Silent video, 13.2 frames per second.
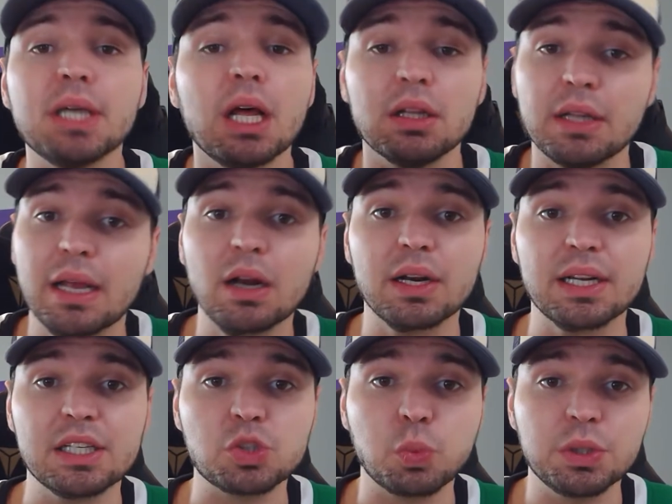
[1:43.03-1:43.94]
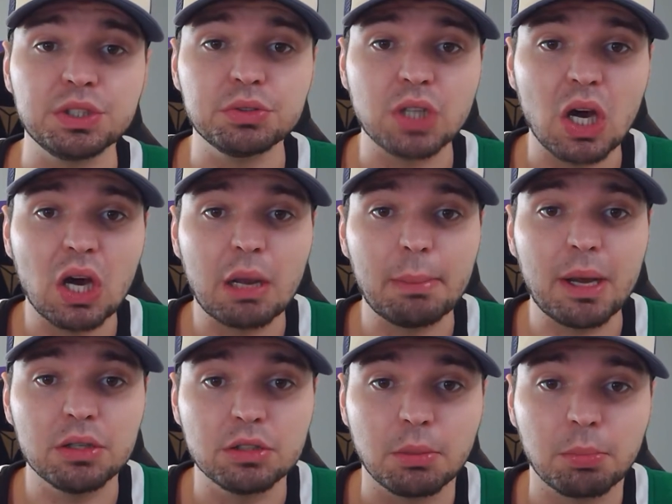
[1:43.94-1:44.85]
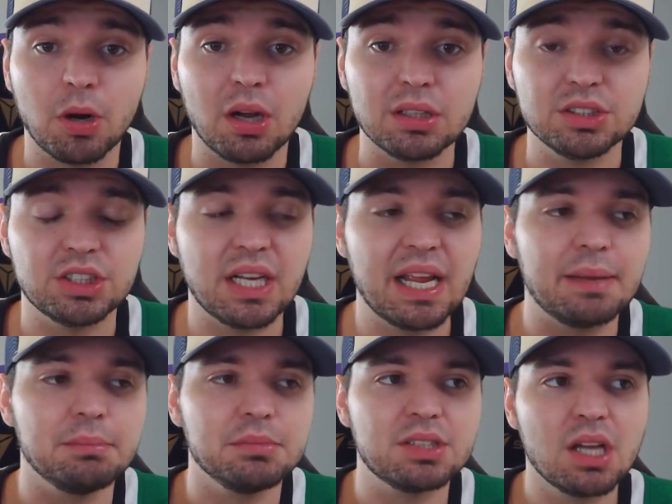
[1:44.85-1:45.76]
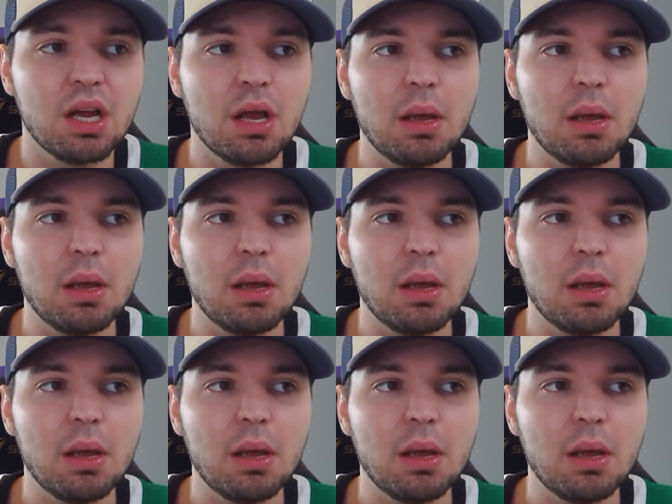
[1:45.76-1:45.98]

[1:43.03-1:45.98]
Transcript: hilarious when you talk about LeBron James,